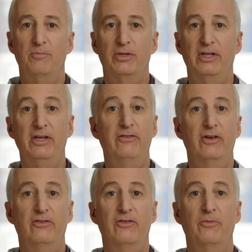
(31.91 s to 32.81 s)
Please
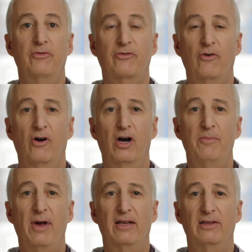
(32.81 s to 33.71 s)
hit subscribe
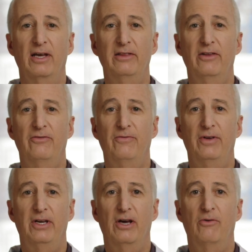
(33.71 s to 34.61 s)
and like this
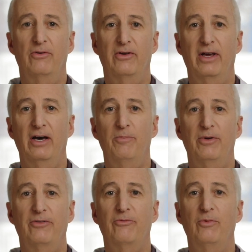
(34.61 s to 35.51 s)
video to help
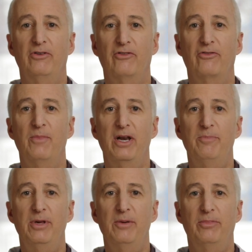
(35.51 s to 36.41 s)
us reach as many
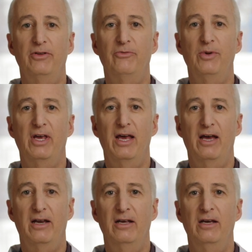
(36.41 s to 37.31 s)
people as we
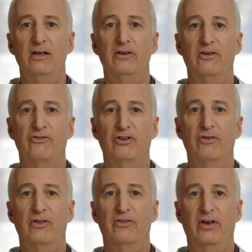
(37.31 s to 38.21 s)
can to
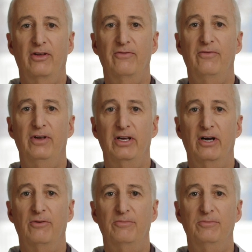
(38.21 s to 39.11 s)
share this health
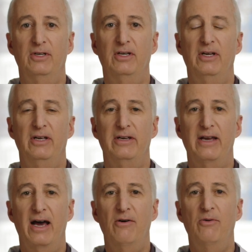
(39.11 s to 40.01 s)
video.
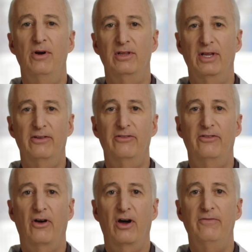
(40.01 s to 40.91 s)
Now, let's
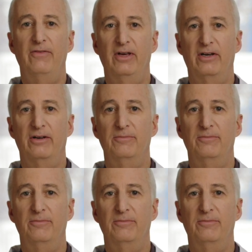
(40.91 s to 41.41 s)
dive in.